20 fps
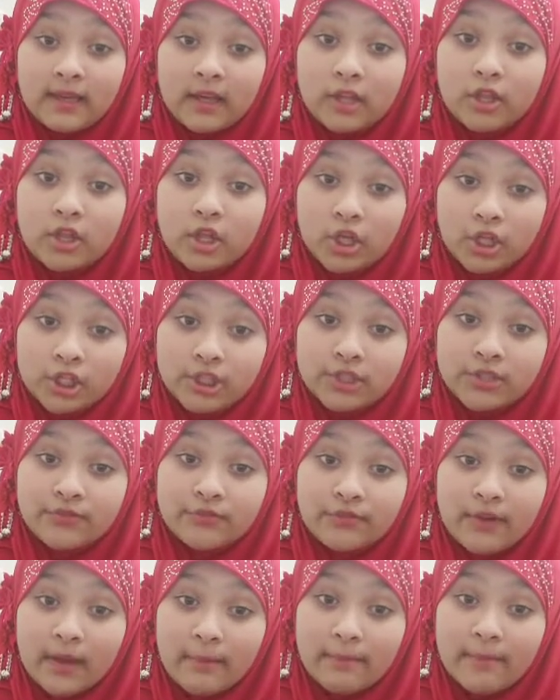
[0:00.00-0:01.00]
learned
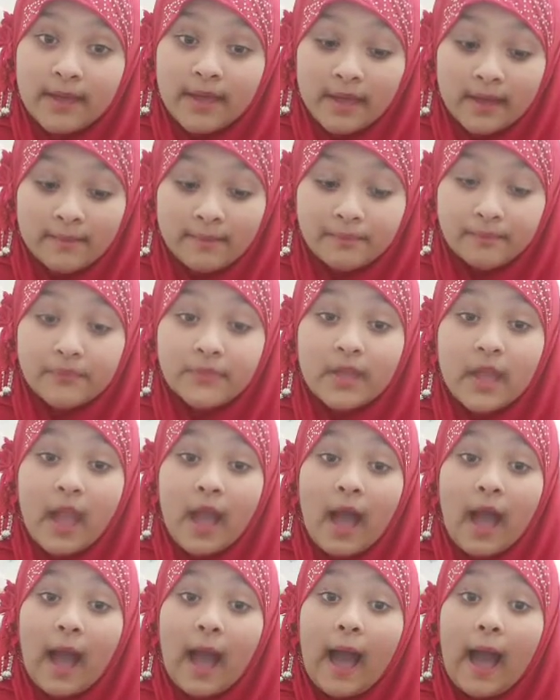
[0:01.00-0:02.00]
from it,
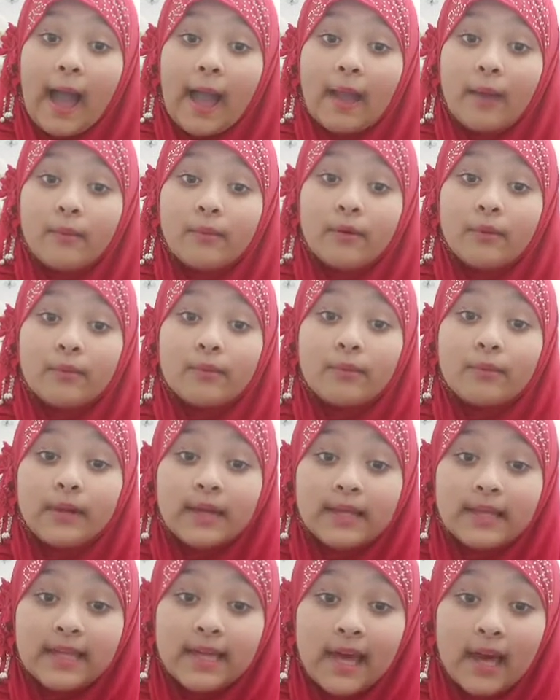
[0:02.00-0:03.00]
I would
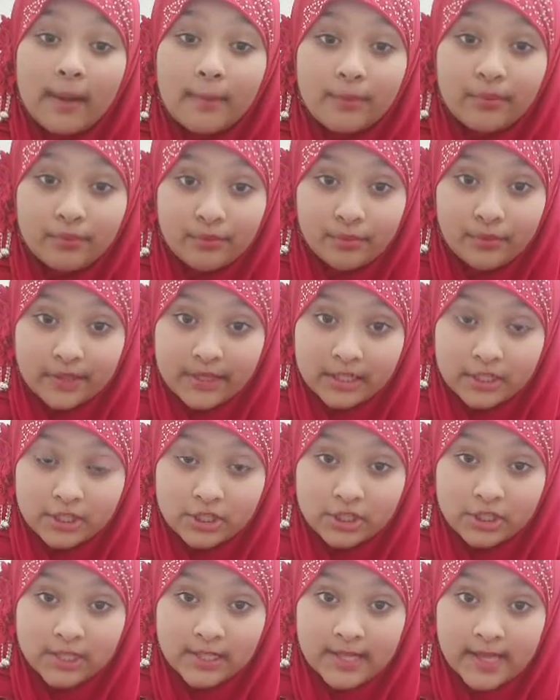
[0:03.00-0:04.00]
really
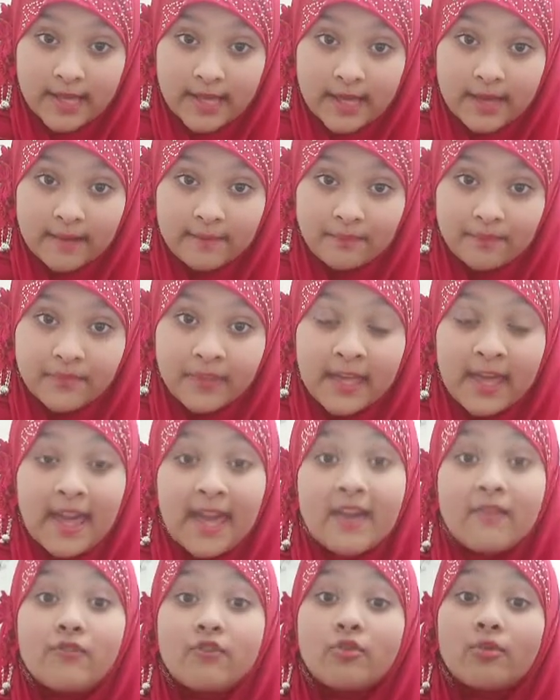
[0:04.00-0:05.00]
appreciate
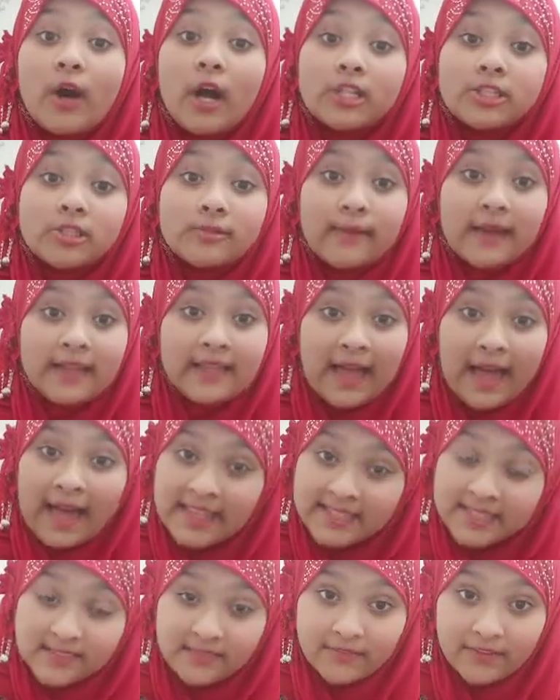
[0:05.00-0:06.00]
if you watch my
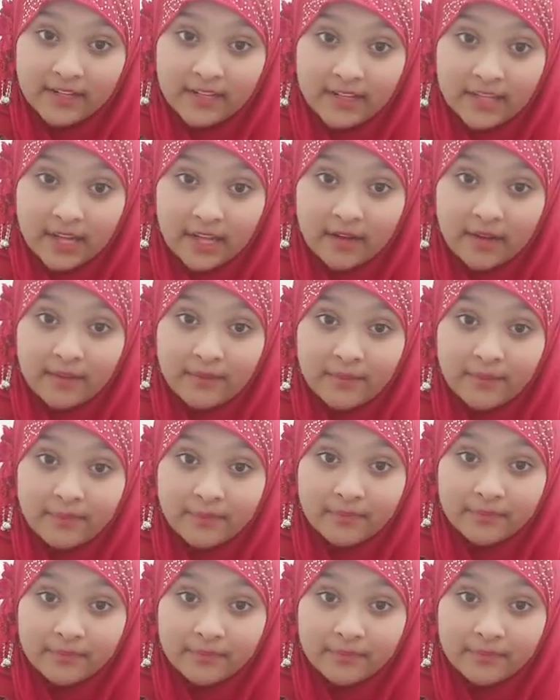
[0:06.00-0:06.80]
last video